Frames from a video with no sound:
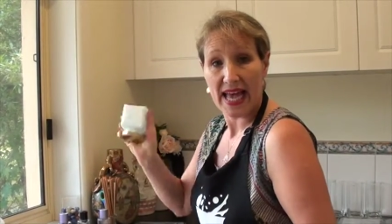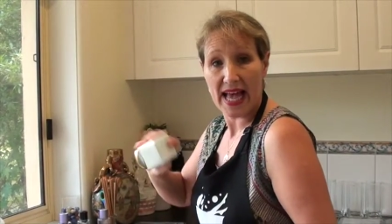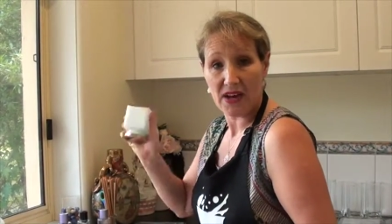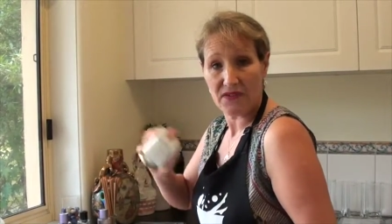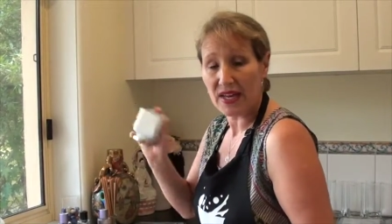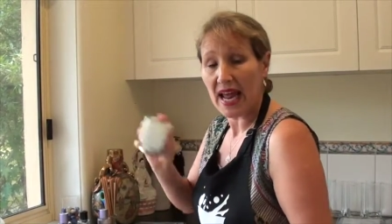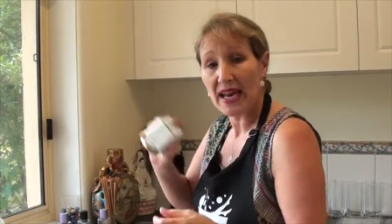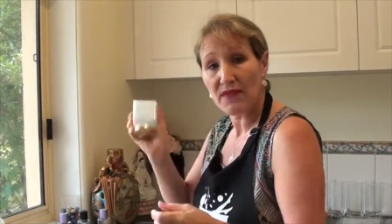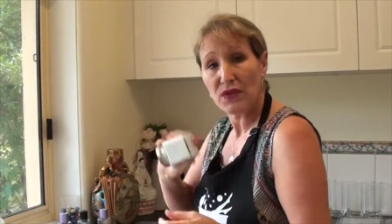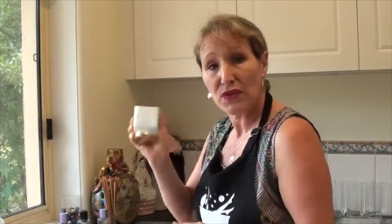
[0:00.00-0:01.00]
out of it.
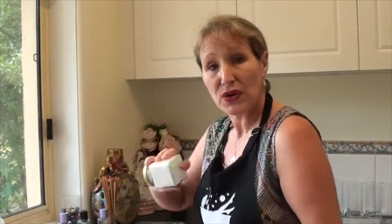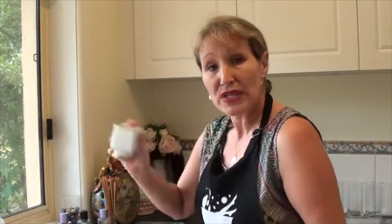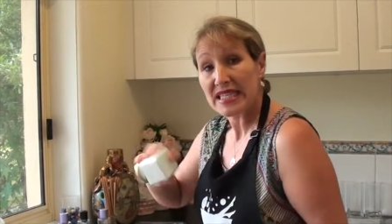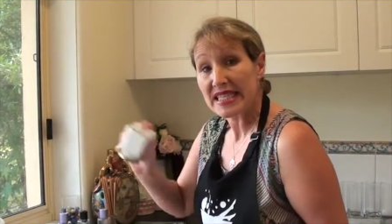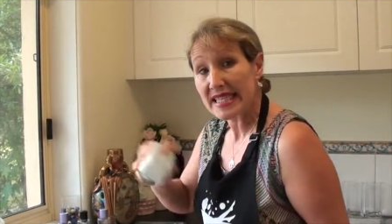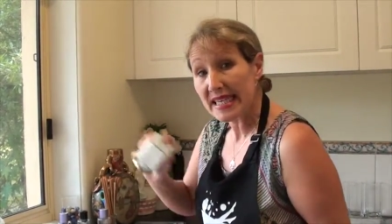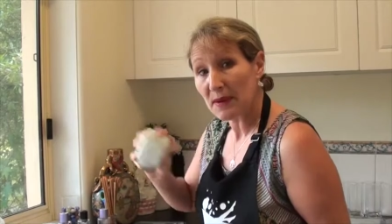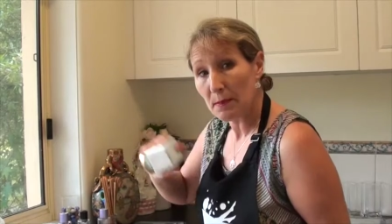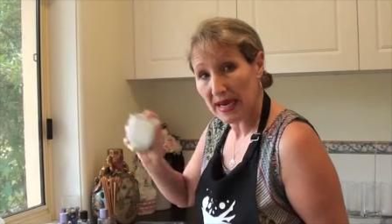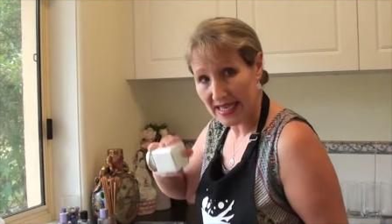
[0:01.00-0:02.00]
And if you've got a stick
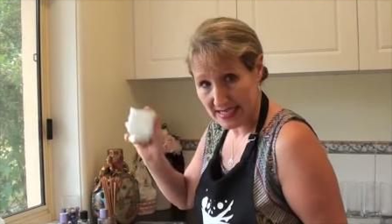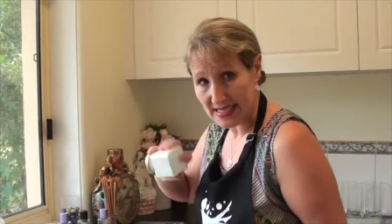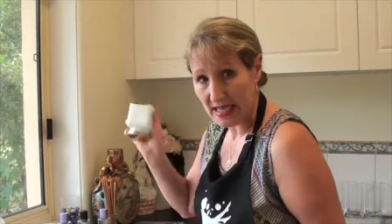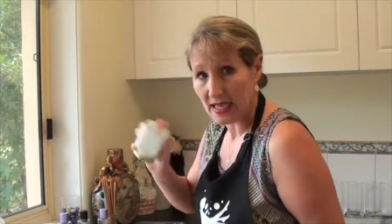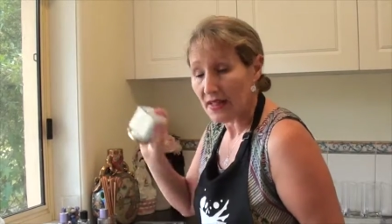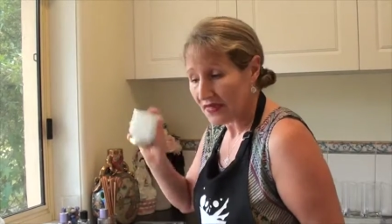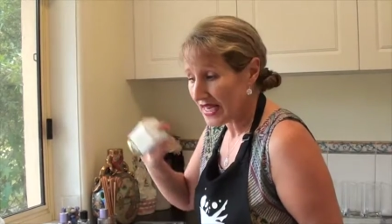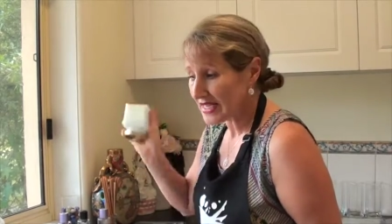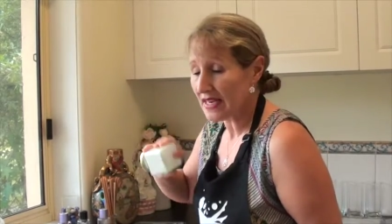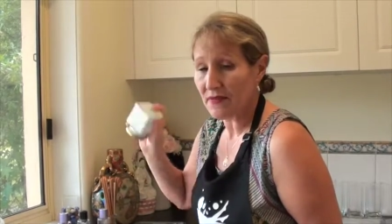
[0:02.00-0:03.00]
blender,
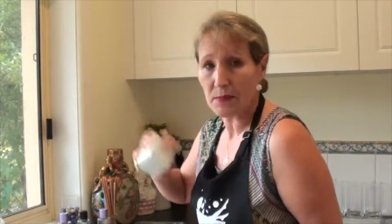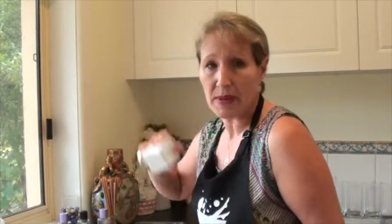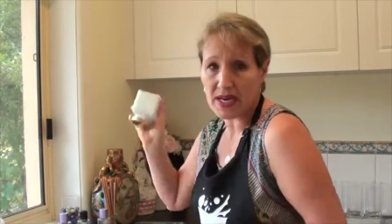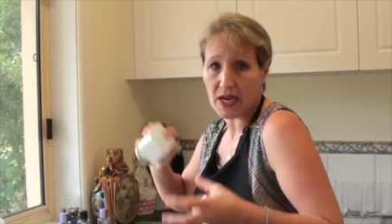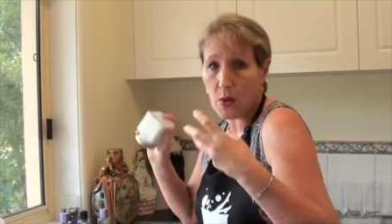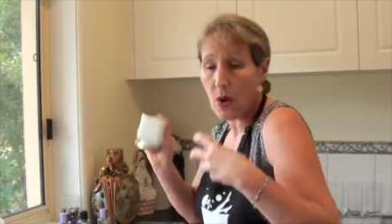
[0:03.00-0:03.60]
that's even better.